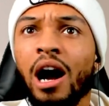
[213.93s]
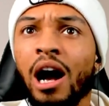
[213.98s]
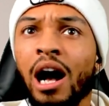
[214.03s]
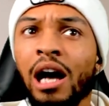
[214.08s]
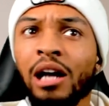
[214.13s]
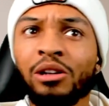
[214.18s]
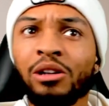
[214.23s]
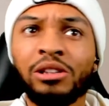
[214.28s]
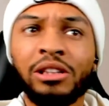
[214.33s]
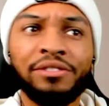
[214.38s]

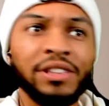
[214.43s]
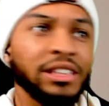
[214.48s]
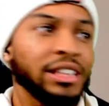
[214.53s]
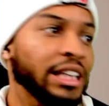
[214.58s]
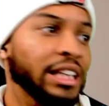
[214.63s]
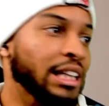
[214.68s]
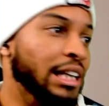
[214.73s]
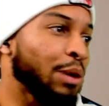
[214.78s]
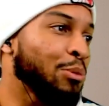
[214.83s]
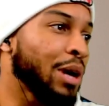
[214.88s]
I don't even
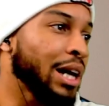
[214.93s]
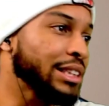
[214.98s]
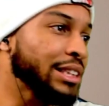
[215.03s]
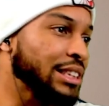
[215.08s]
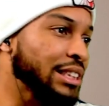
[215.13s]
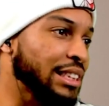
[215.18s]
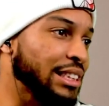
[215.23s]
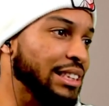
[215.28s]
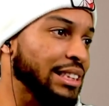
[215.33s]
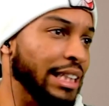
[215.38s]
think I'm
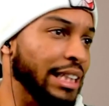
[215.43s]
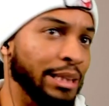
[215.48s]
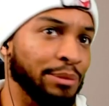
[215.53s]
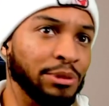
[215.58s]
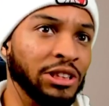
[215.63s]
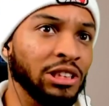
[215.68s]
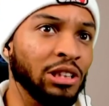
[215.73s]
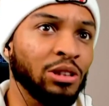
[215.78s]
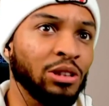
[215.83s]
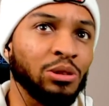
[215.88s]
watching the same
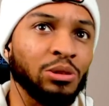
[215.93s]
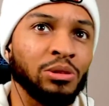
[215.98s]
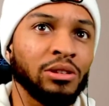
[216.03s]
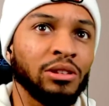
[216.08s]
show.